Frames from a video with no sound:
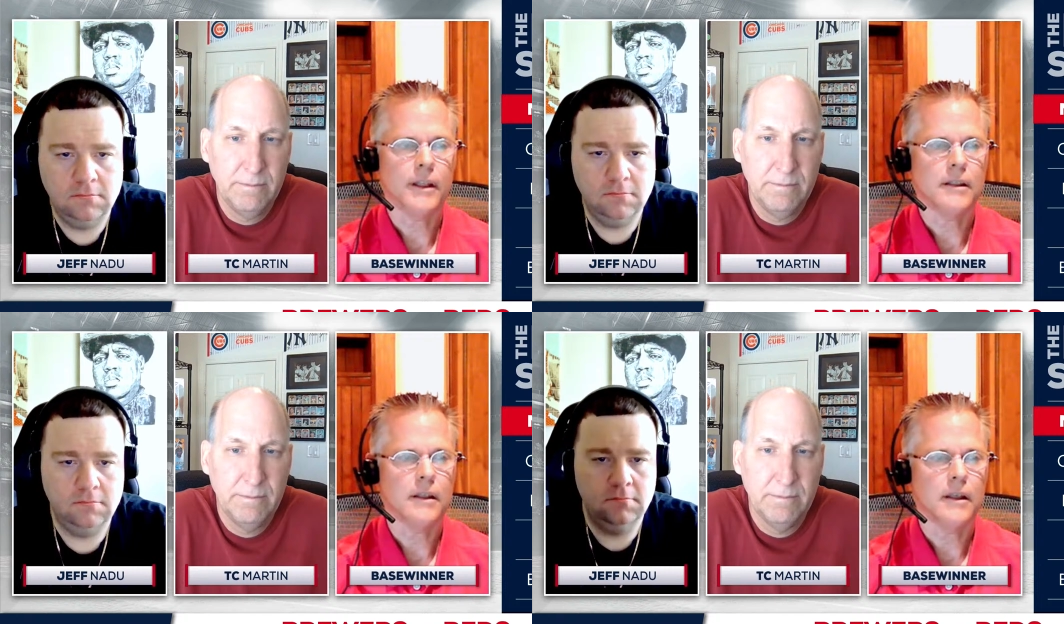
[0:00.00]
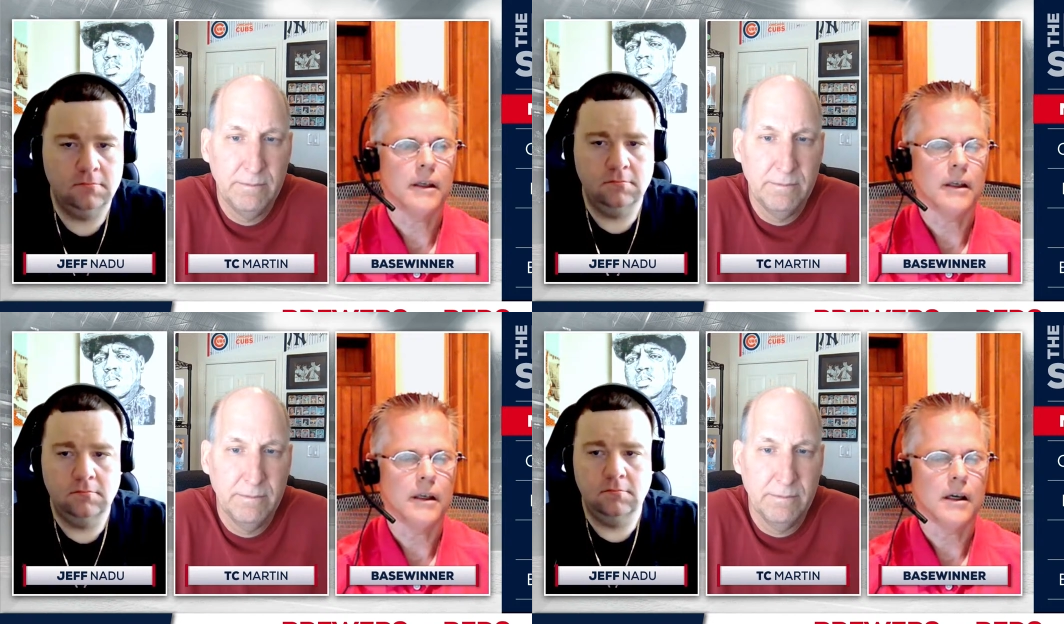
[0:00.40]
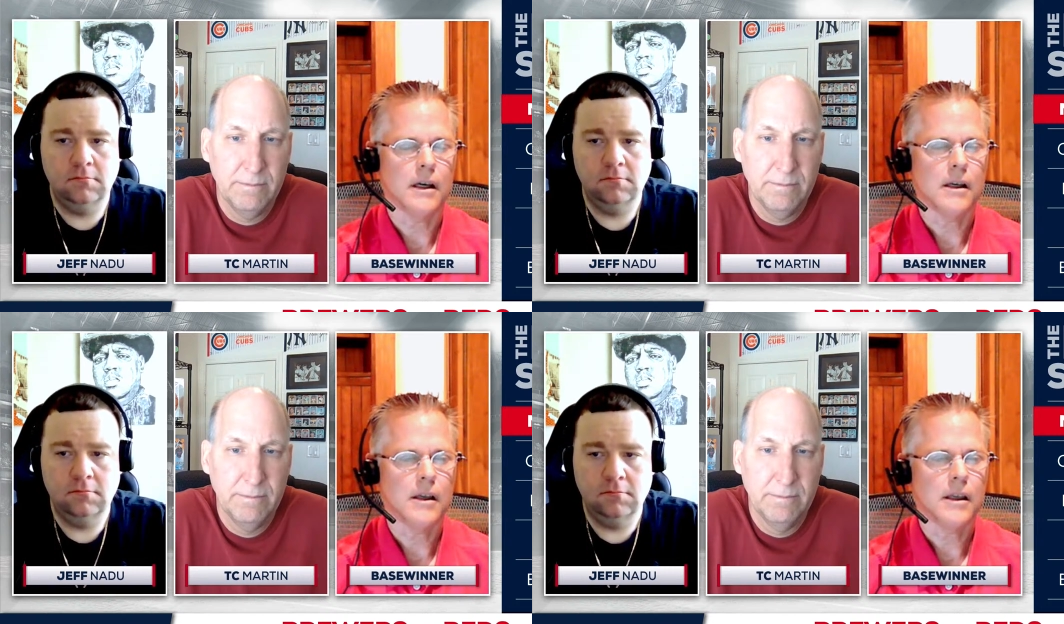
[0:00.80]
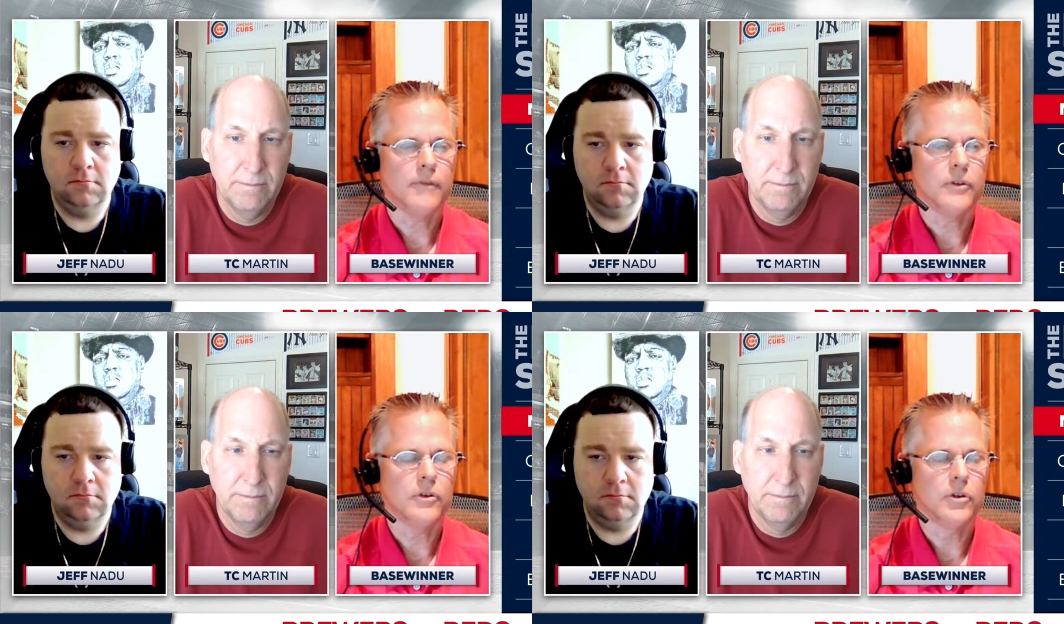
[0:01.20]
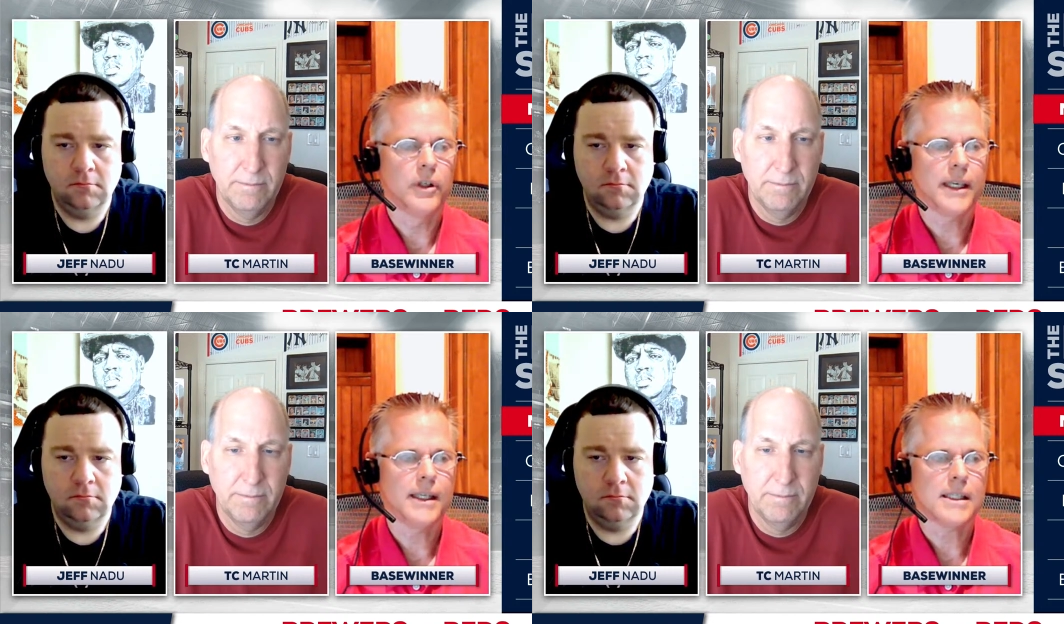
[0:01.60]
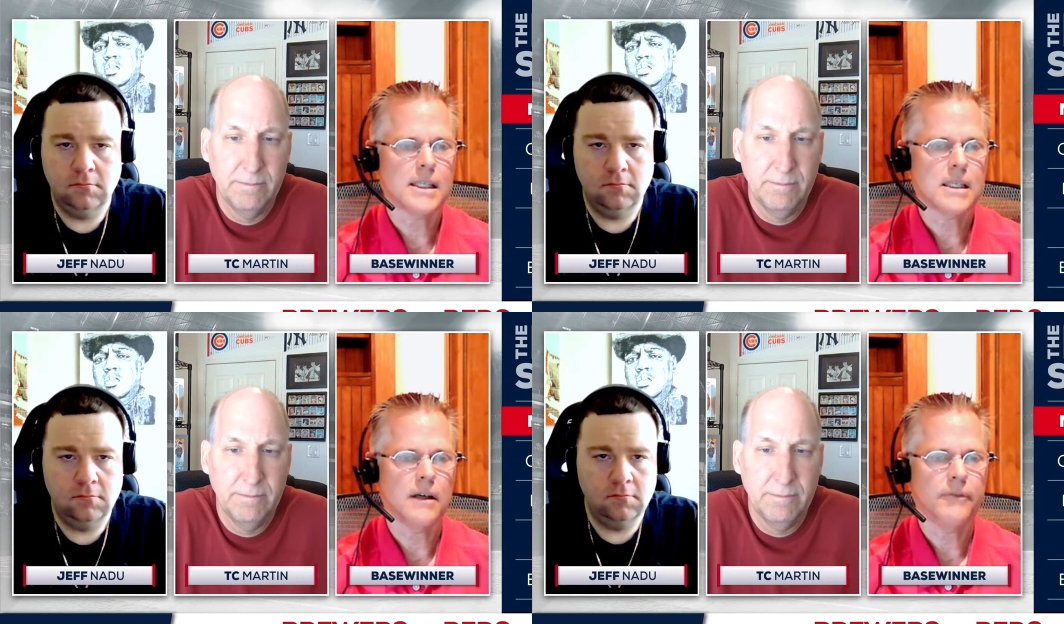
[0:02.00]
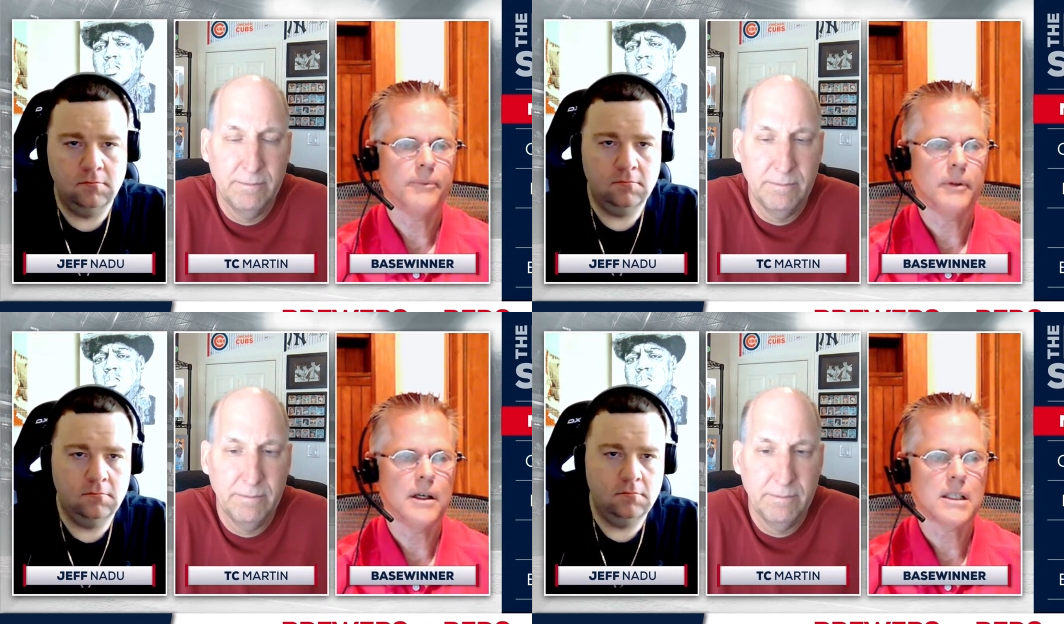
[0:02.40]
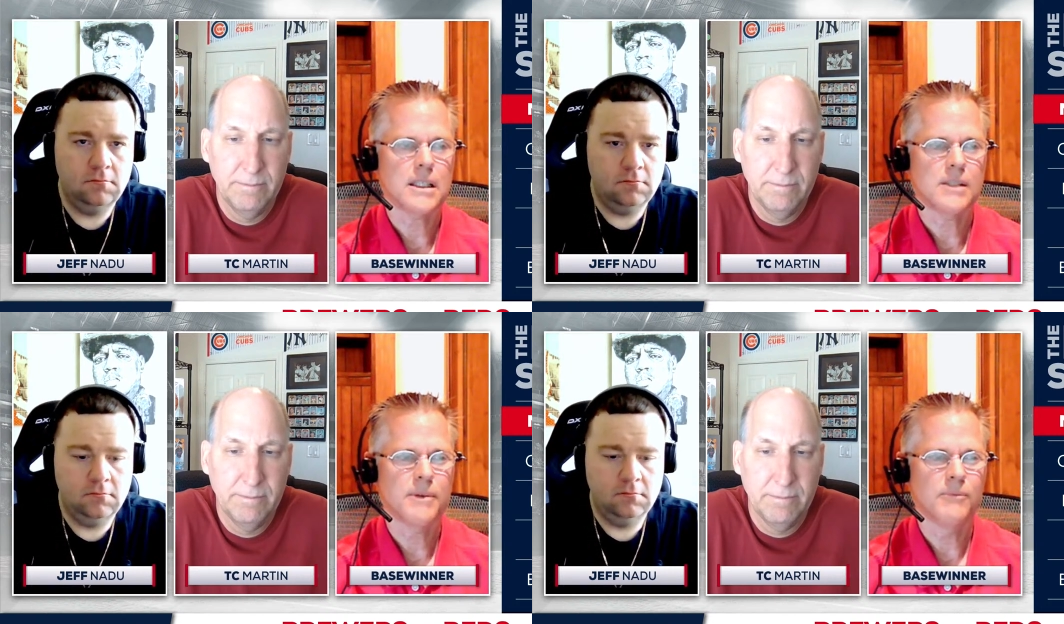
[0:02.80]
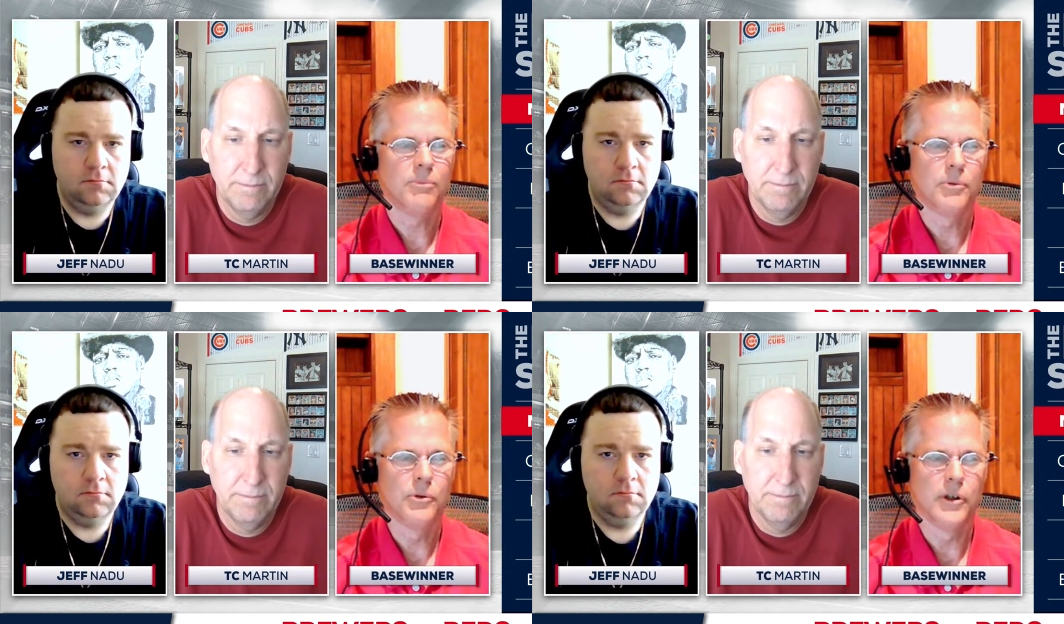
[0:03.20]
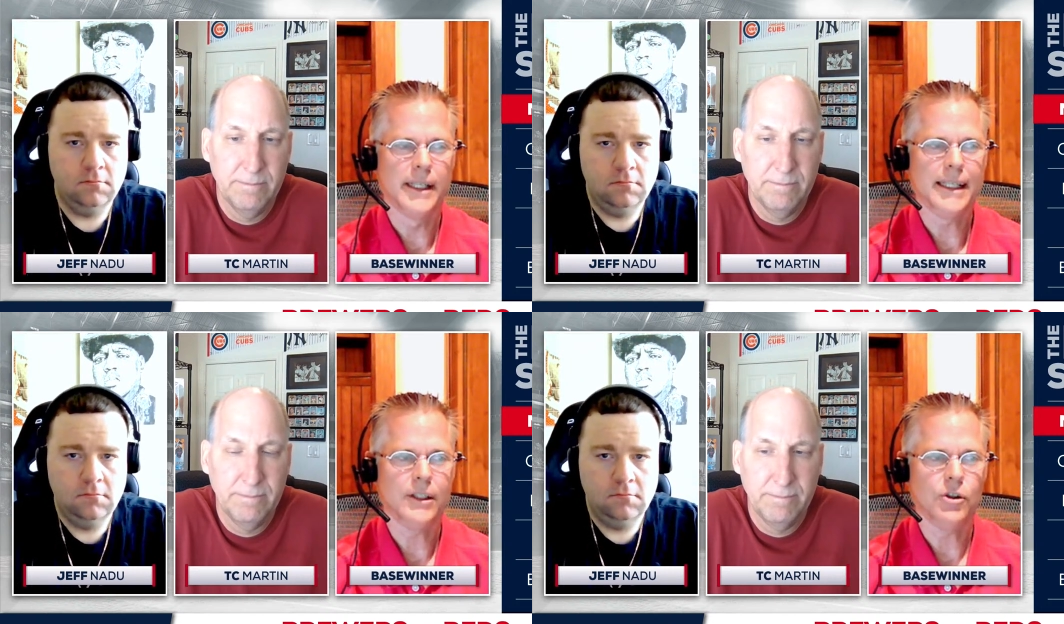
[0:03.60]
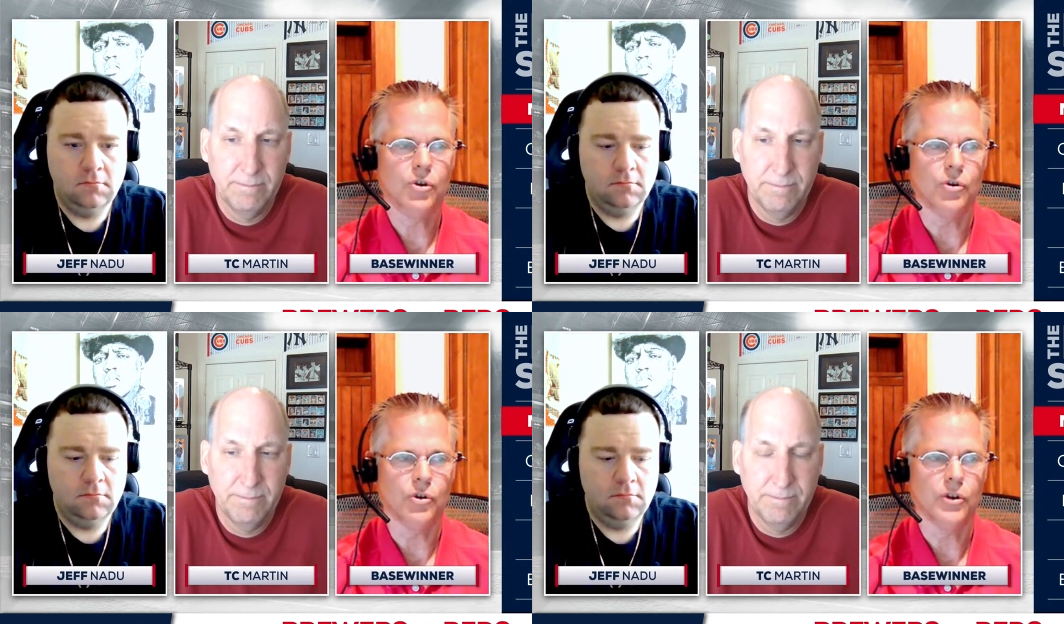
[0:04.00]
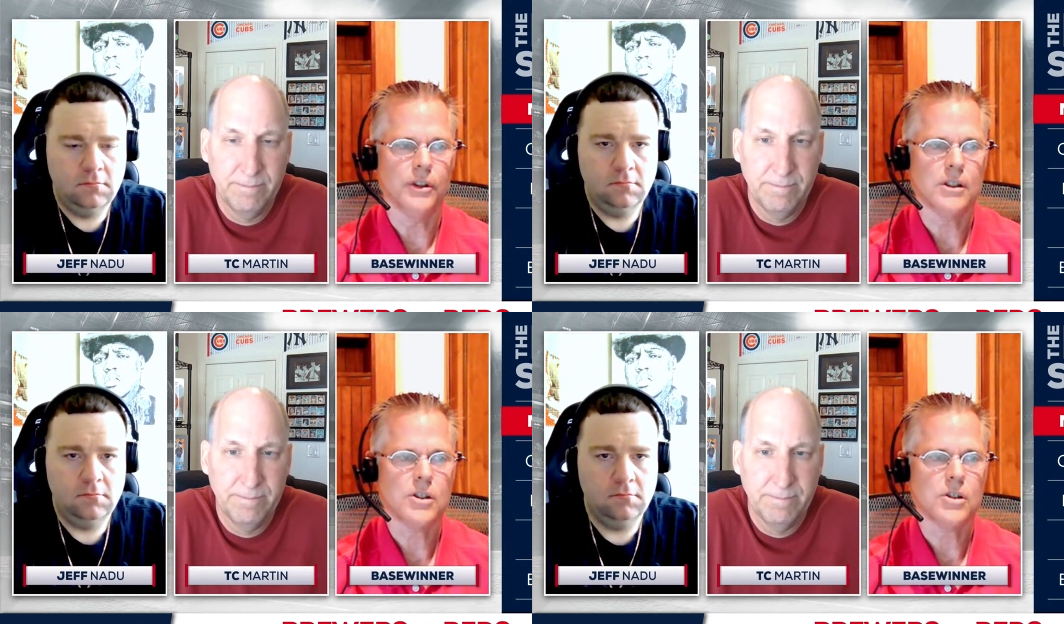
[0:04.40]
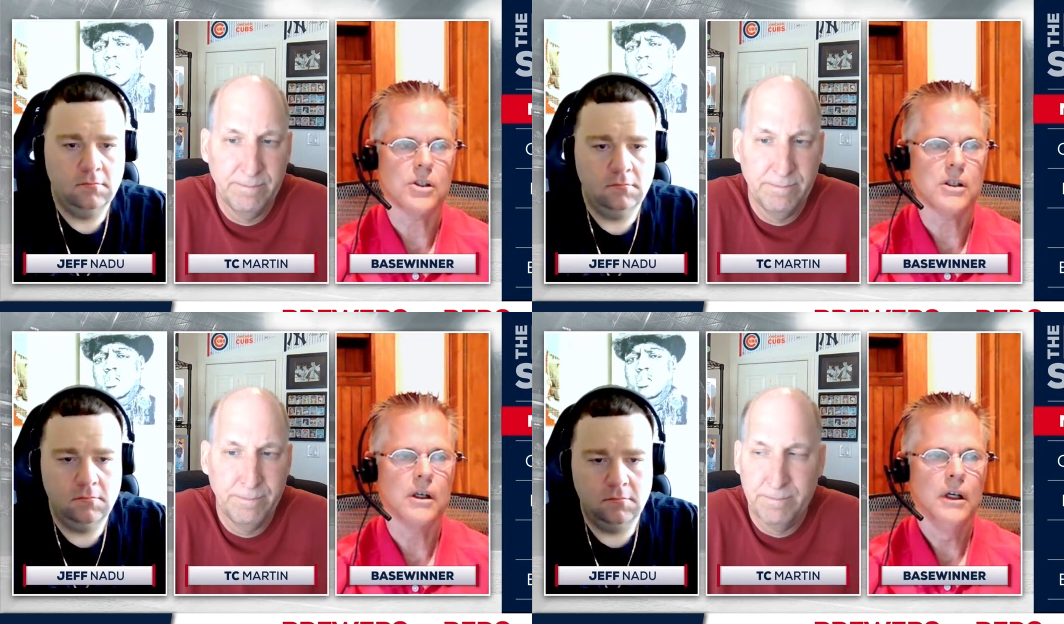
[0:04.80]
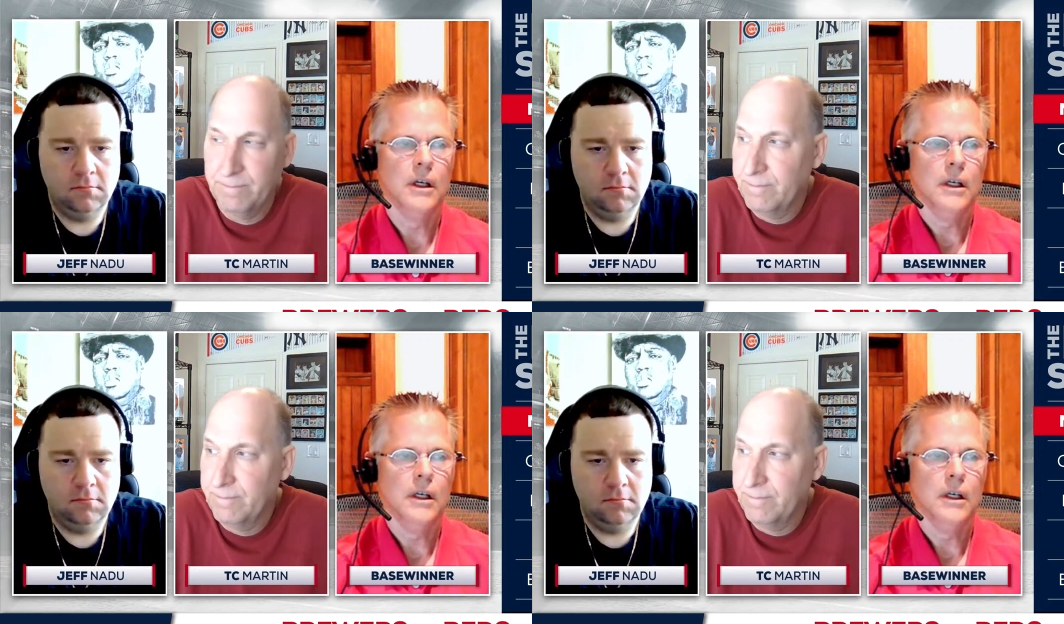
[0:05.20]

Speaker 1: And if you look at his Stuff Plus, it's been pretty good this year.